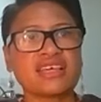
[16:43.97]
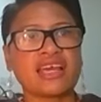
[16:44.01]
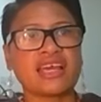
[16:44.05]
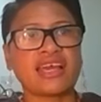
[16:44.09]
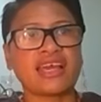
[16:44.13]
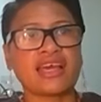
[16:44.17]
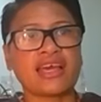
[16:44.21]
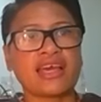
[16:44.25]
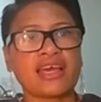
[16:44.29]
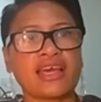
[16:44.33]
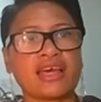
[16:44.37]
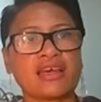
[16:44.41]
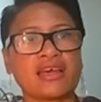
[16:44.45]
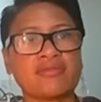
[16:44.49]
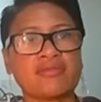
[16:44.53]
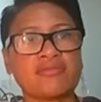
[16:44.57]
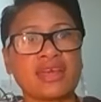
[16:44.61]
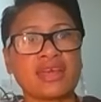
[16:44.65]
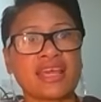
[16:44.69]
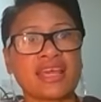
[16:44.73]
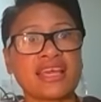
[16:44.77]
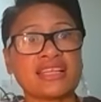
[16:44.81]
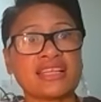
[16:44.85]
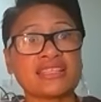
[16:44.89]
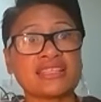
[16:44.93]

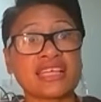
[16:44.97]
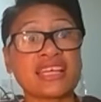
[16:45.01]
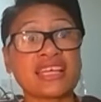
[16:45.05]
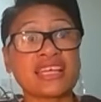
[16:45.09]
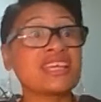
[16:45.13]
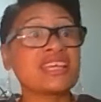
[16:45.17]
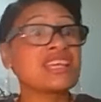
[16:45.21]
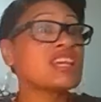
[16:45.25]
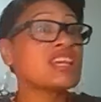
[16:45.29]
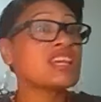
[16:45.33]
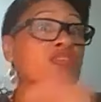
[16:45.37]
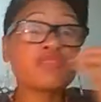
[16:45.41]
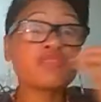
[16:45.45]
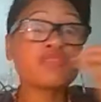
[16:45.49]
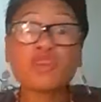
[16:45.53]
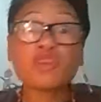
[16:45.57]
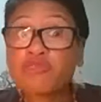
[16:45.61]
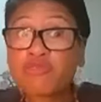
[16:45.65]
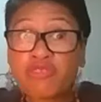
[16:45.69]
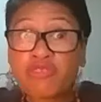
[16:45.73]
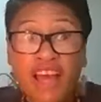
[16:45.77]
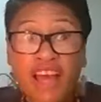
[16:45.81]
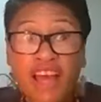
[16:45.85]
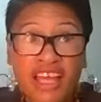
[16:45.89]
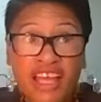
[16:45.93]
and taking care of your
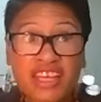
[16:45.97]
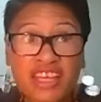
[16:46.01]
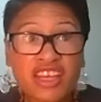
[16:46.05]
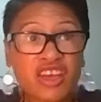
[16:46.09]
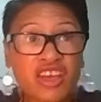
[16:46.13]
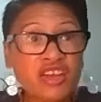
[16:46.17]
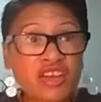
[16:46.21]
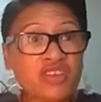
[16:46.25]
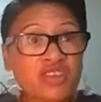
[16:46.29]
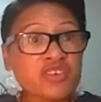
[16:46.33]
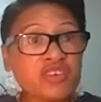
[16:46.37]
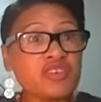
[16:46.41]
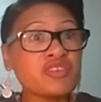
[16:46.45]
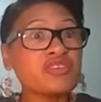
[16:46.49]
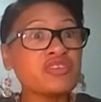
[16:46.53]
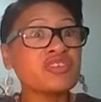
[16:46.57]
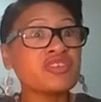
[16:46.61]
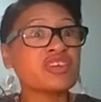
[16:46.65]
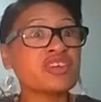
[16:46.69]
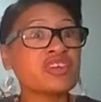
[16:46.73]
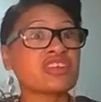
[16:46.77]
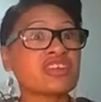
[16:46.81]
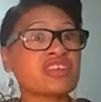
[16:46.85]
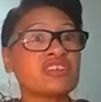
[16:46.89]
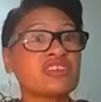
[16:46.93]
whānau,
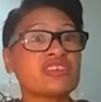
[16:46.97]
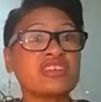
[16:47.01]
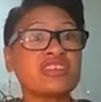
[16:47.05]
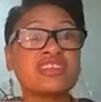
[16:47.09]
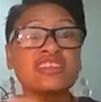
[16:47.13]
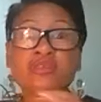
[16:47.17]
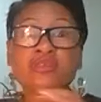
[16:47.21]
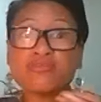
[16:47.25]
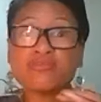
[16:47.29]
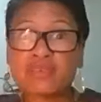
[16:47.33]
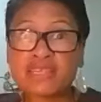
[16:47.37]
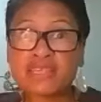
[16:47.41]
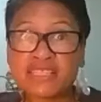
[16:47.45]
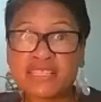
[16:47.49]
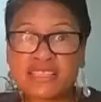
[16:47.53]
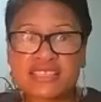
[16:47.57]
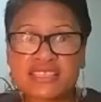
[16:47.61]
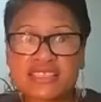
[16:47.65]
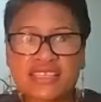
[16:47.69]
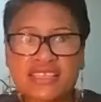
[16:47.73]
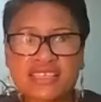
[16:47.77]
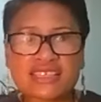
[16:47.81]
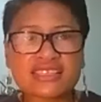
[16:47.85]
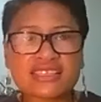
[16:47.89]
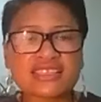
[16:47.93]
not only the
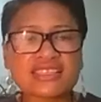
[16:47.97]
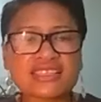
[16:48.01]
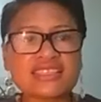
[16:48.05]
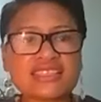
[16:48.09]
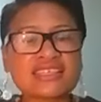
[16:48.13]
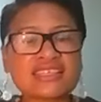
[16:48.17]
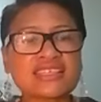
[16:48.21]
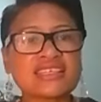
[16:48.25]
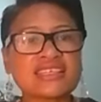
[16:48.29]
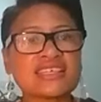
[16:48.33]
business,